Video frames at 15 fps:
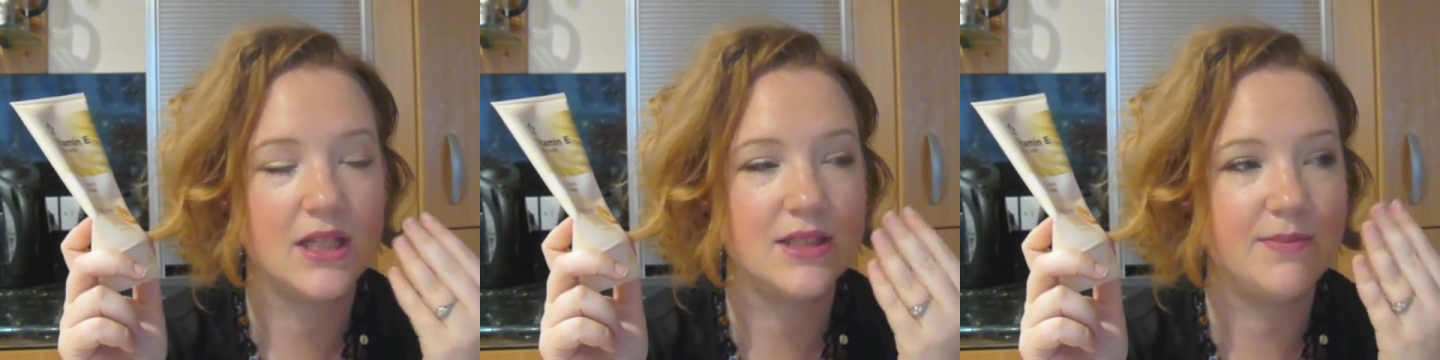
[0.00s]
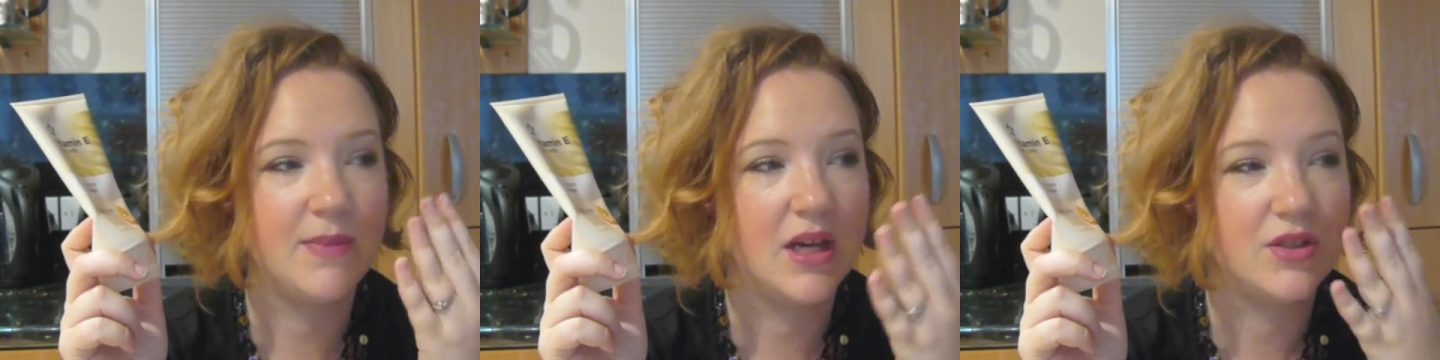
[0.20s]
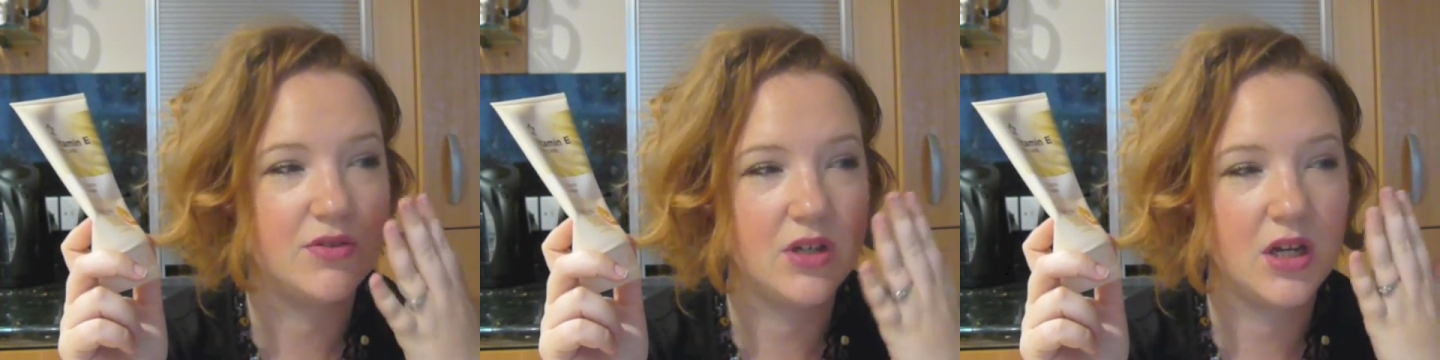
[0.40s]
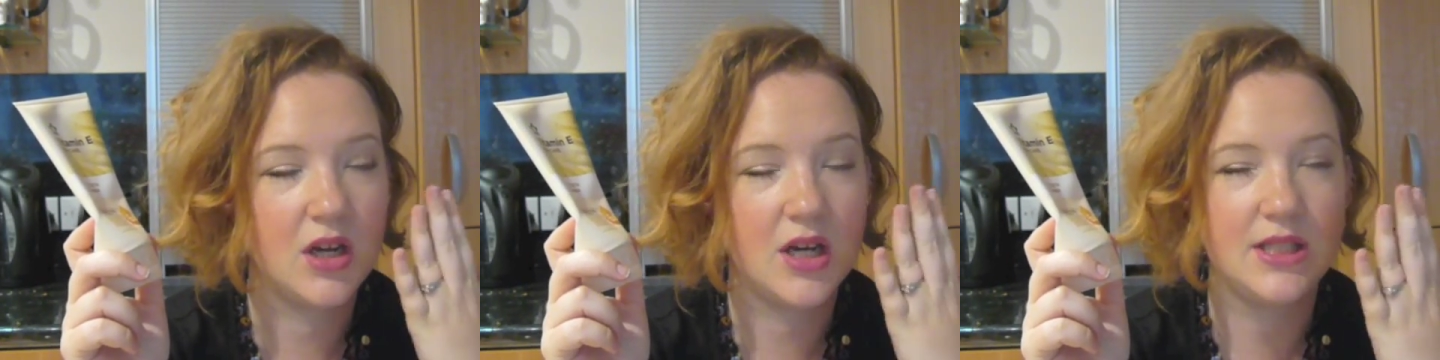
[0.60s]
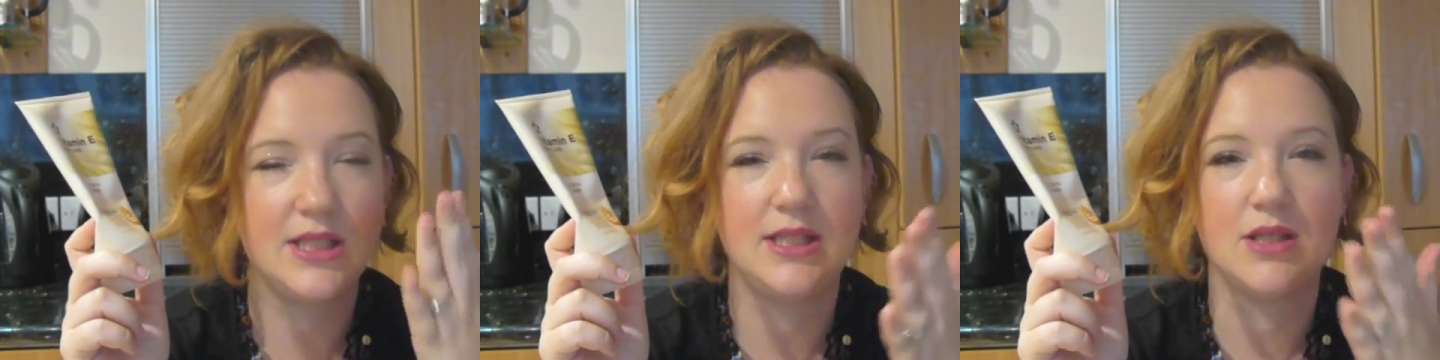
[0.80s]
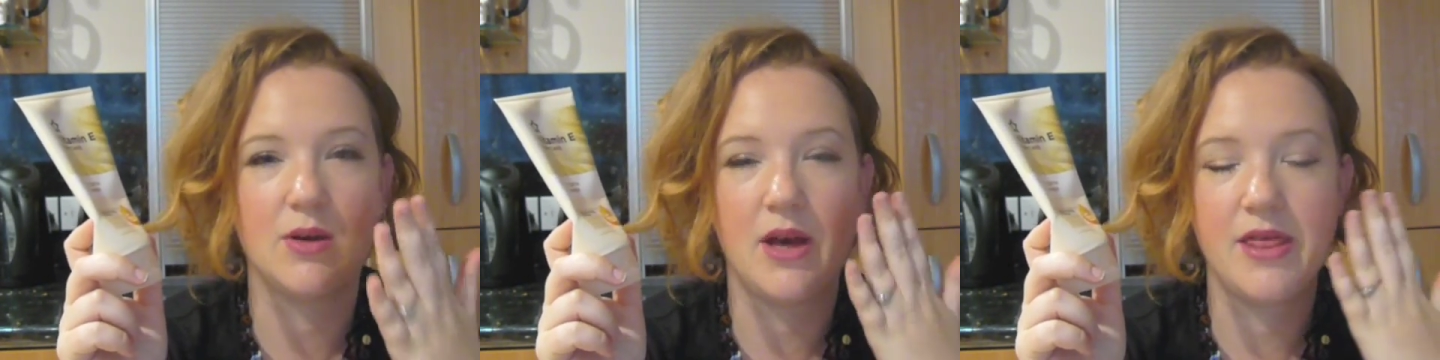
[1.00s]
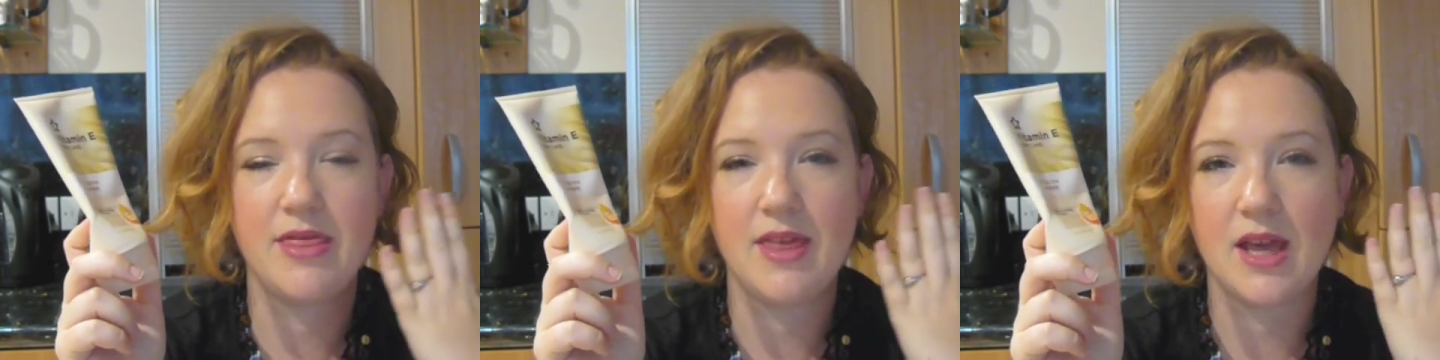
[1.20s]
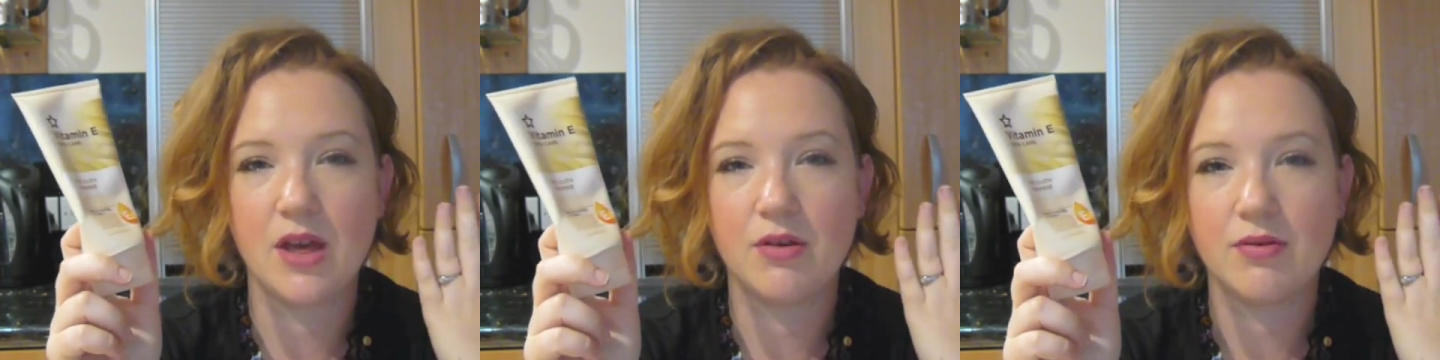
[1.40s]
It smells really nice. It's quite a
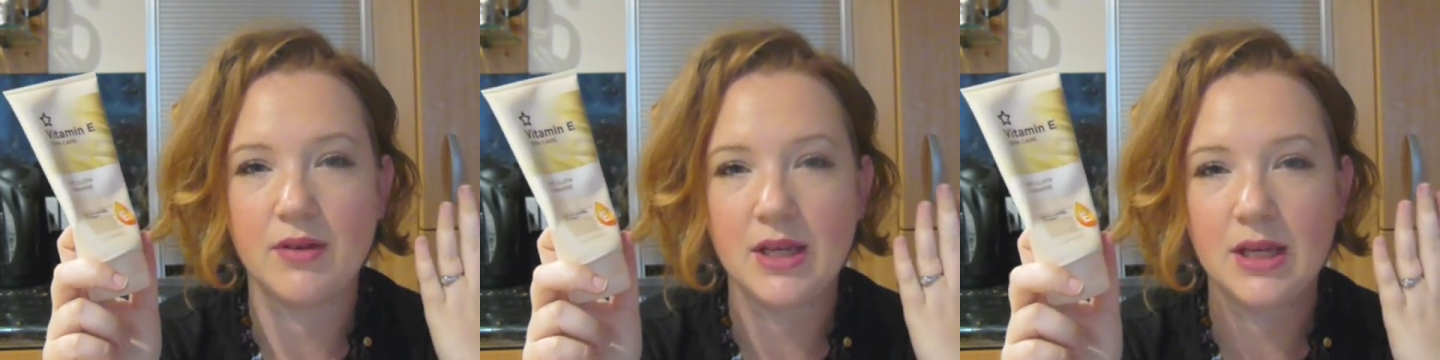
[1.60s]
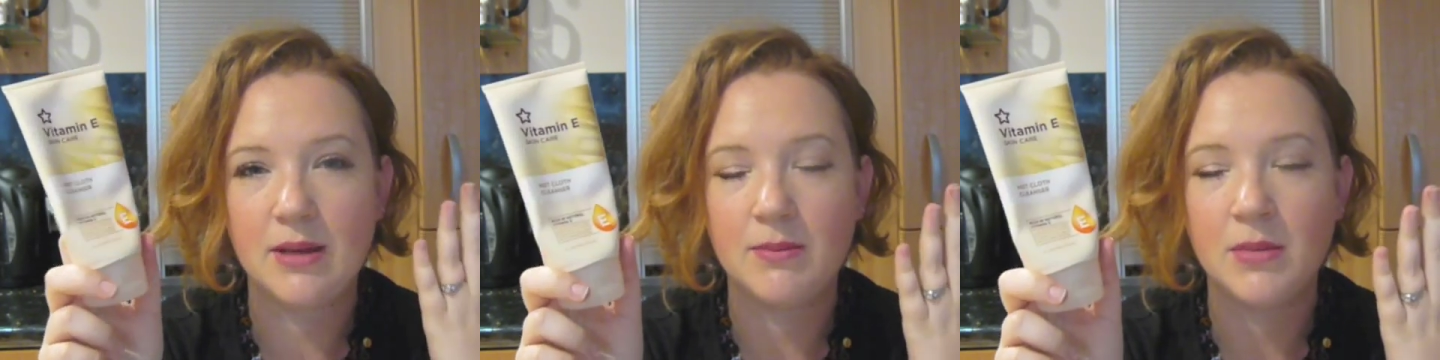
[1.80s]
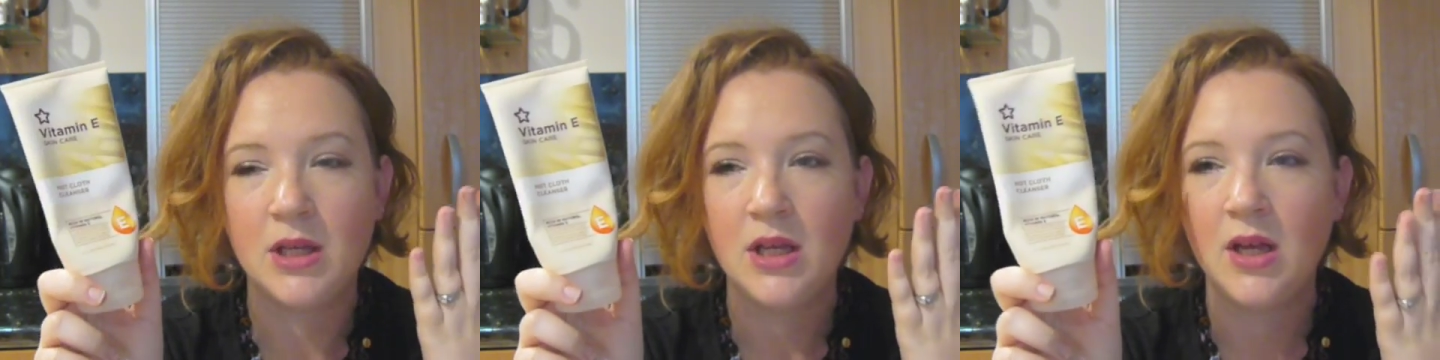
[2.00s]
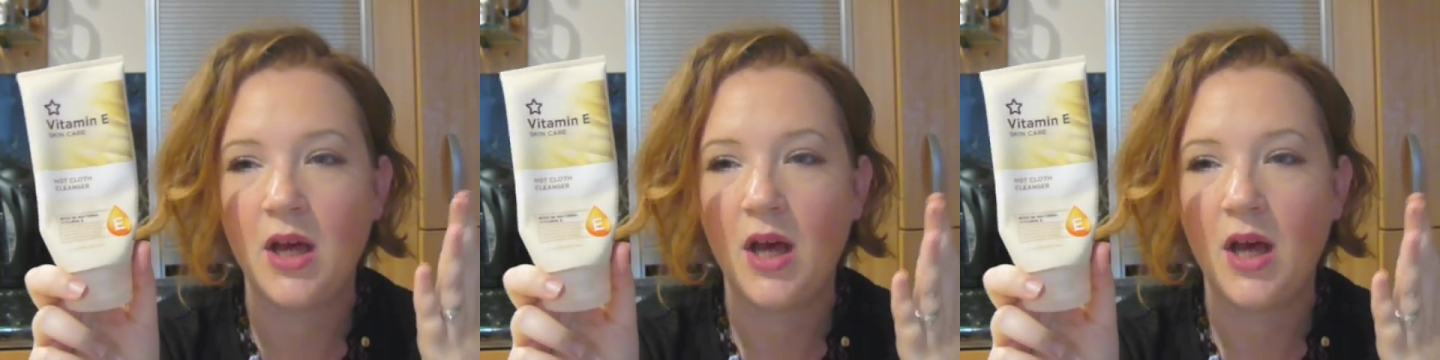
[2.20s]
thick cream.